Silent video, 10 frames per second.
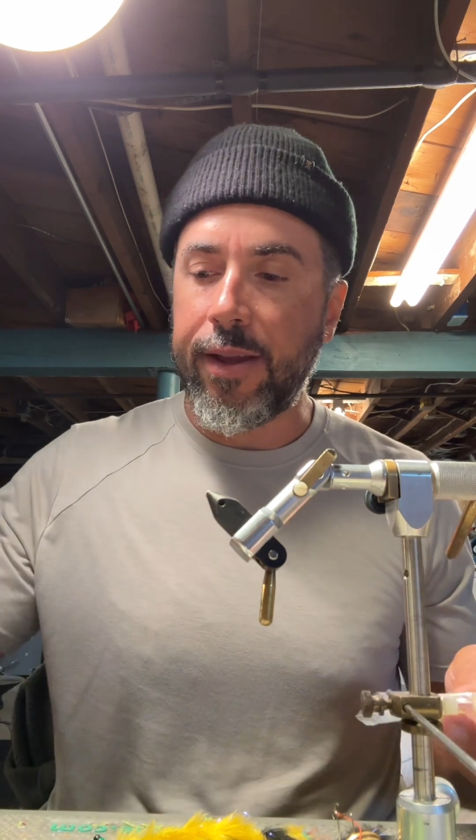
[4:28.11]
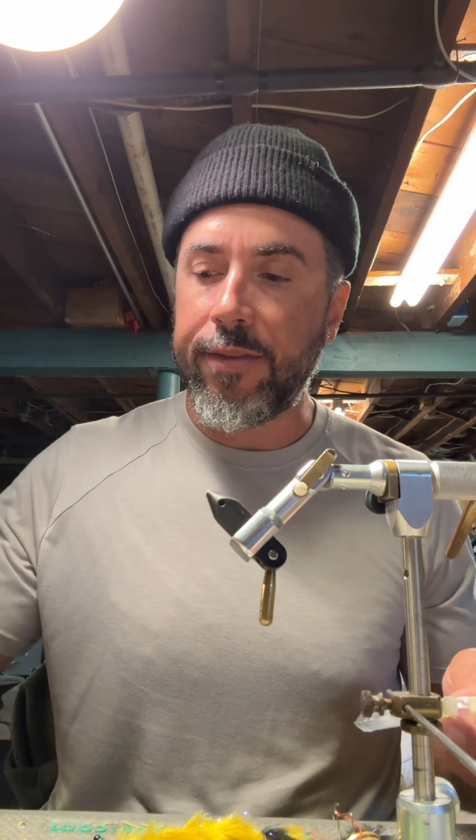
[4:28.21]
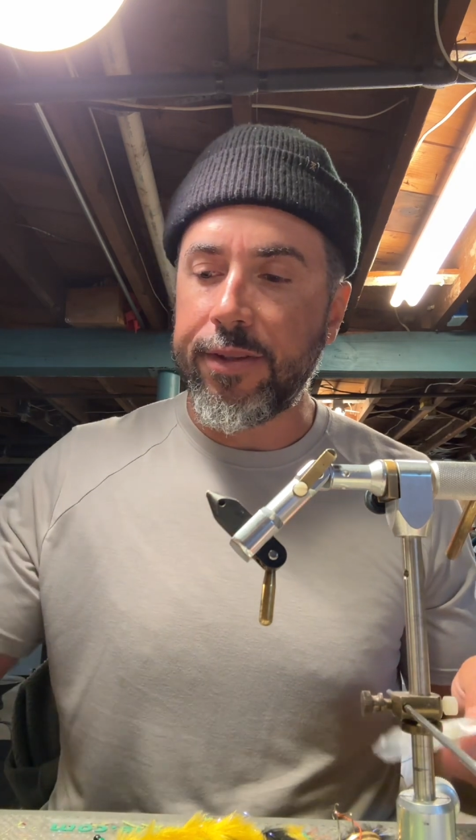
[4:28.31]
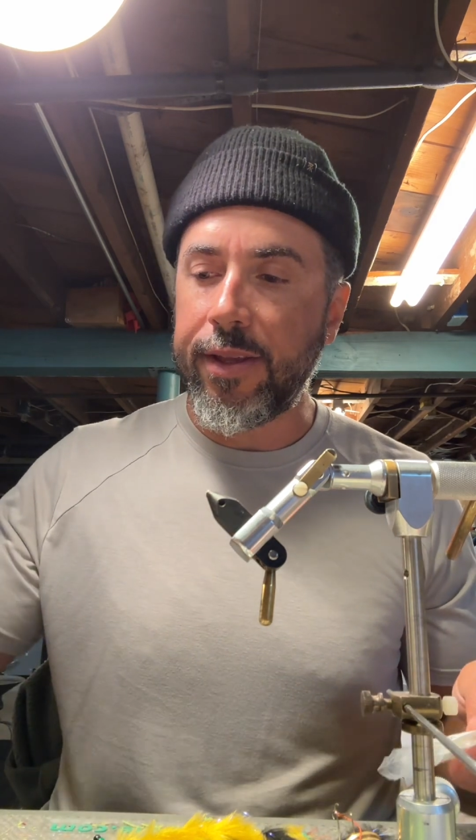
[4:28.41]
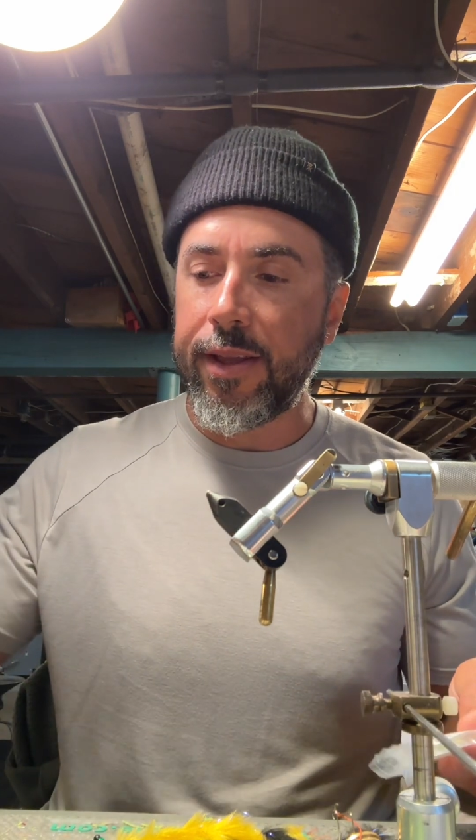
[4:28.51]
have
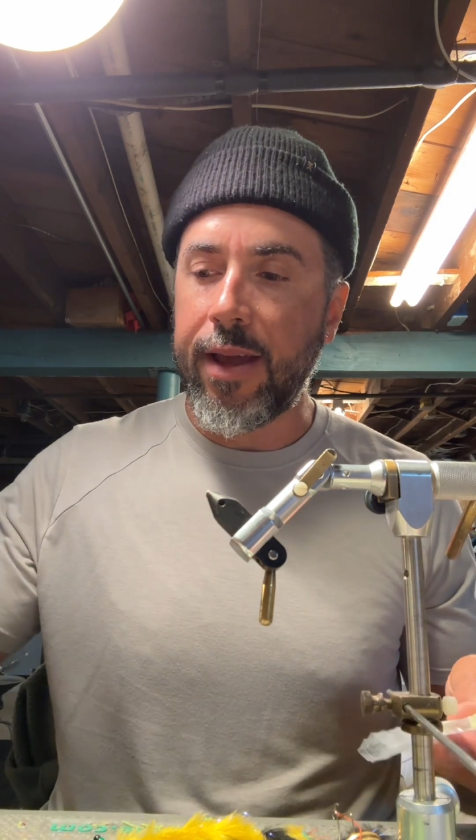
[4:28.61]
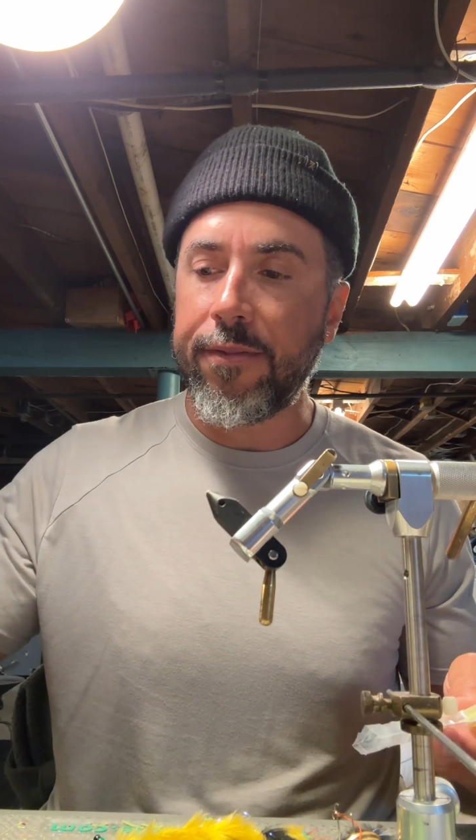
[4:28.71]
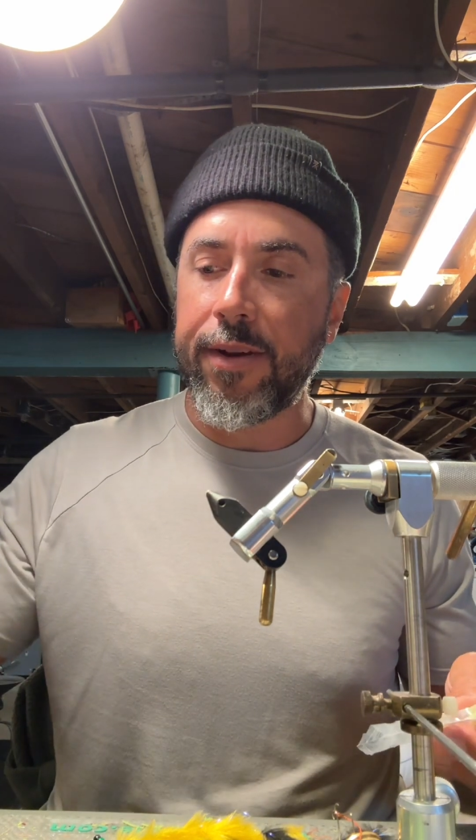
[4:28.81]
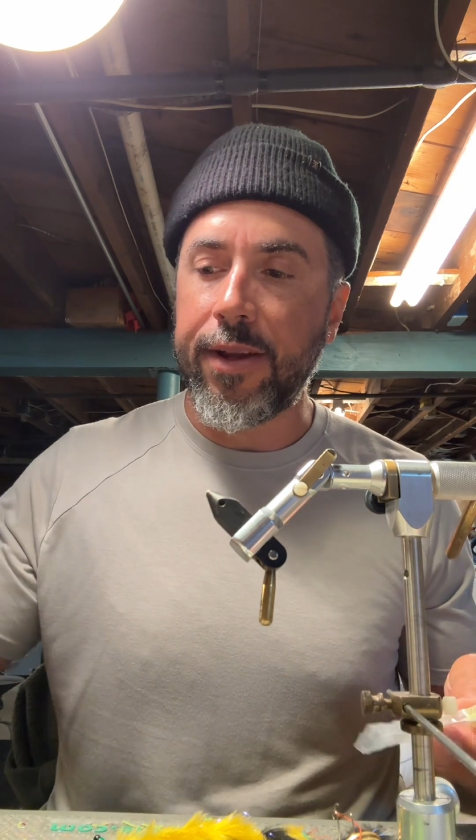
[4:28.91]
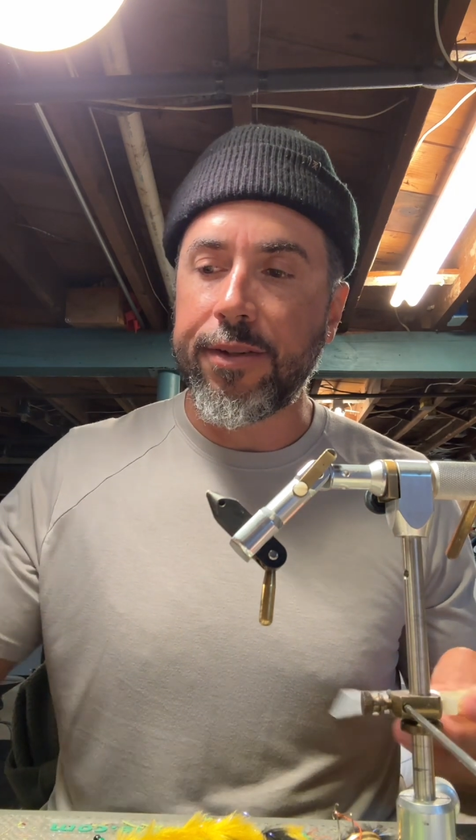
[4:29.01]
this
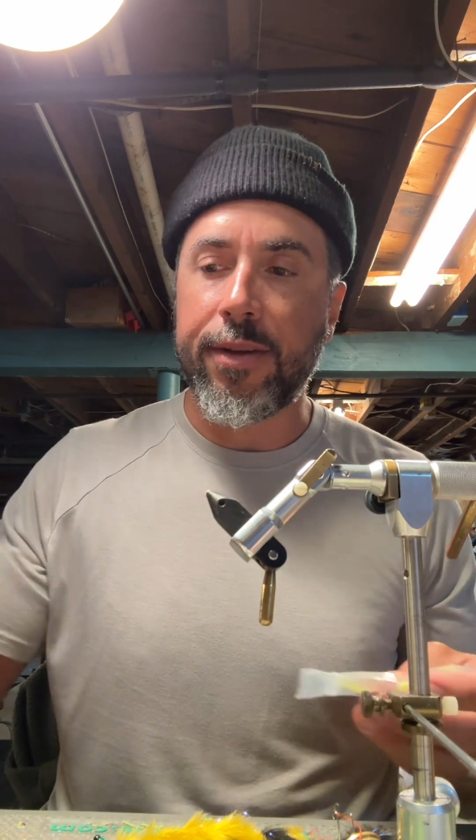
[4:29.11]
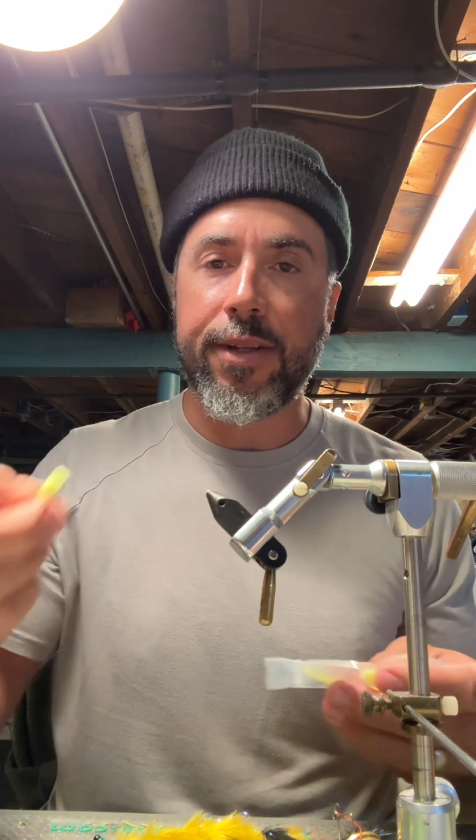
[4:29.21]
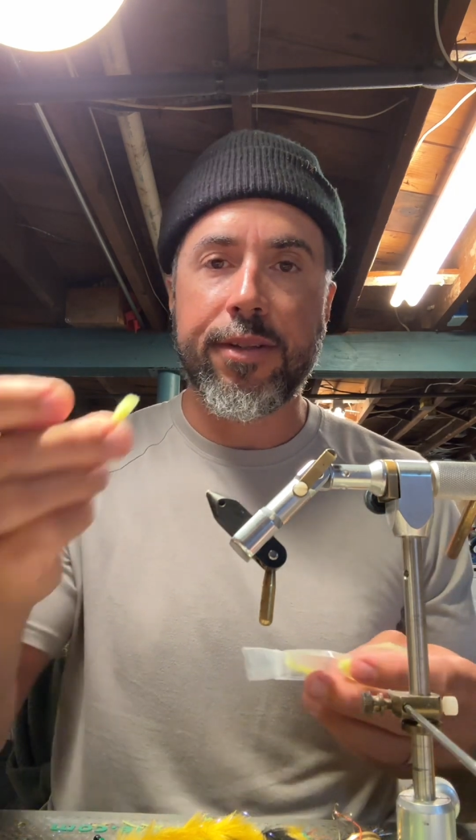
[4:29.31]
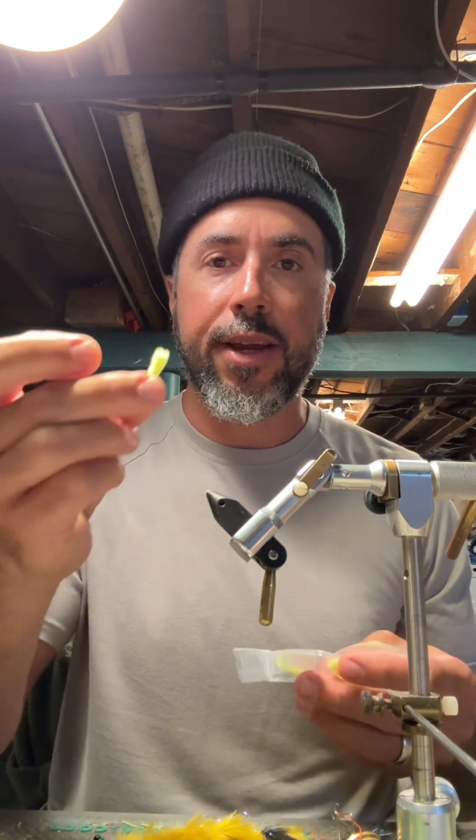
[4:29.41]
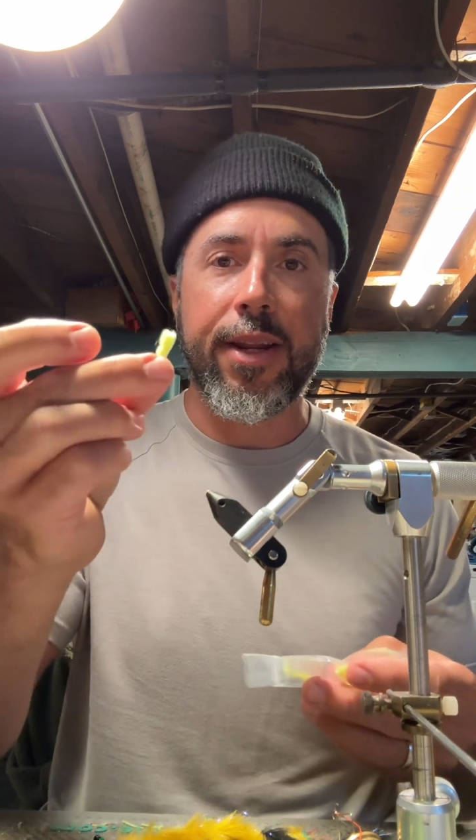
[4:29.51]
half right here, so I
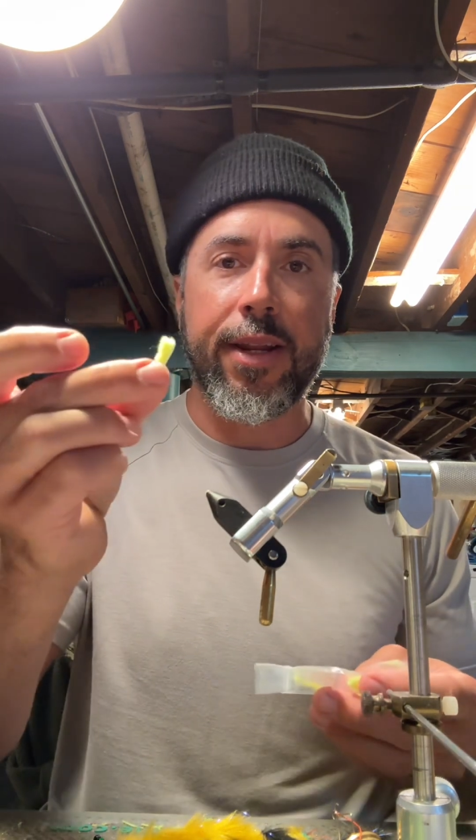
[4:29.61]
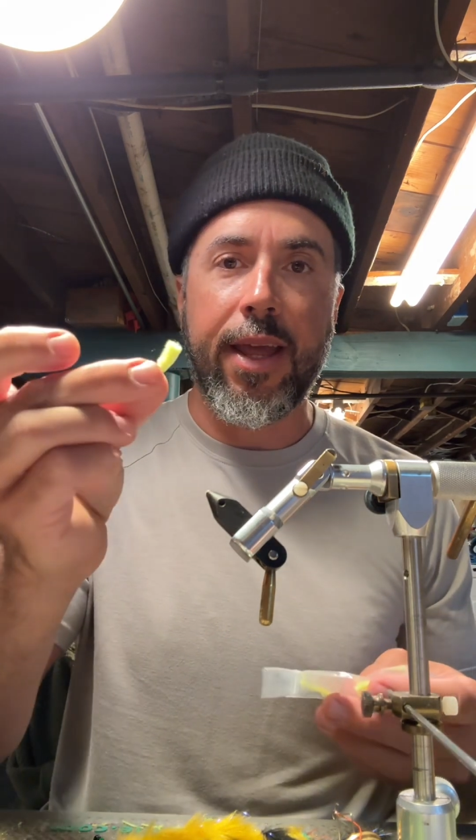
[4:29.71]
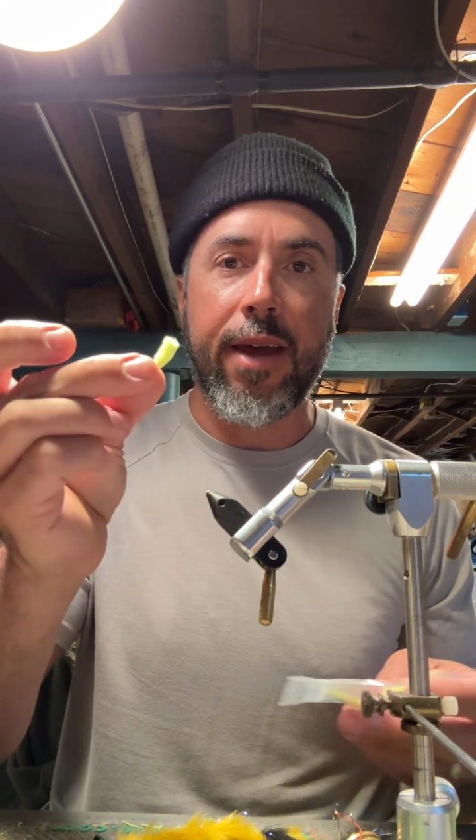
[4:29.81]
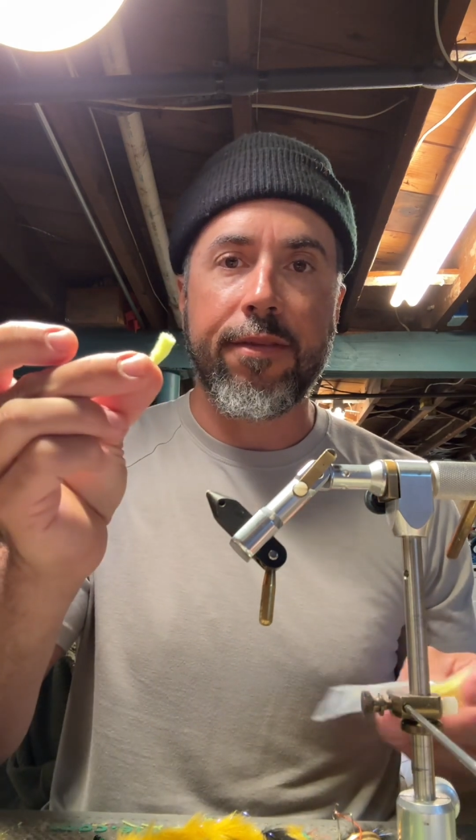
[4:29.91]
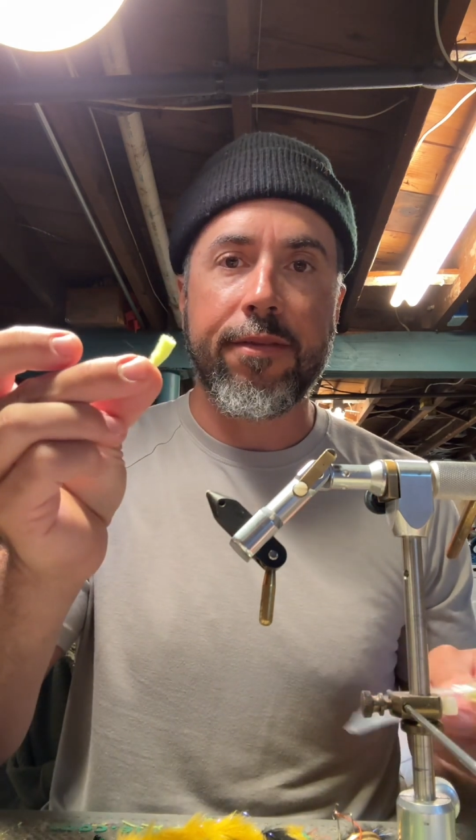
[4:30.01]
just cut it in
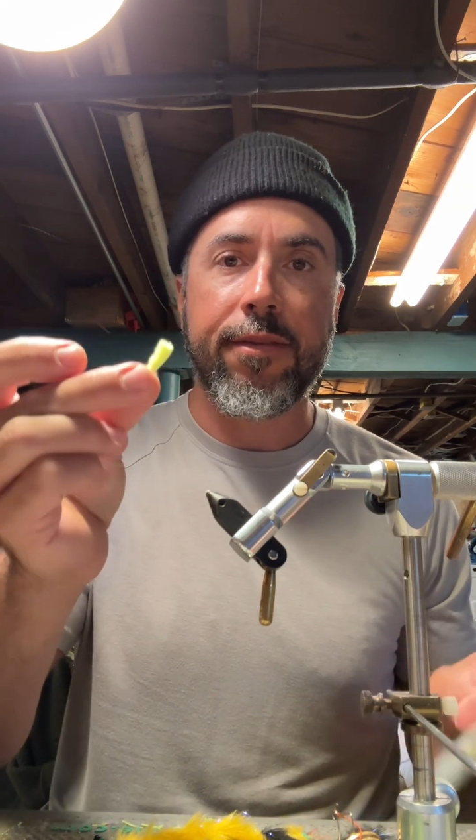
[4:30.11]
half,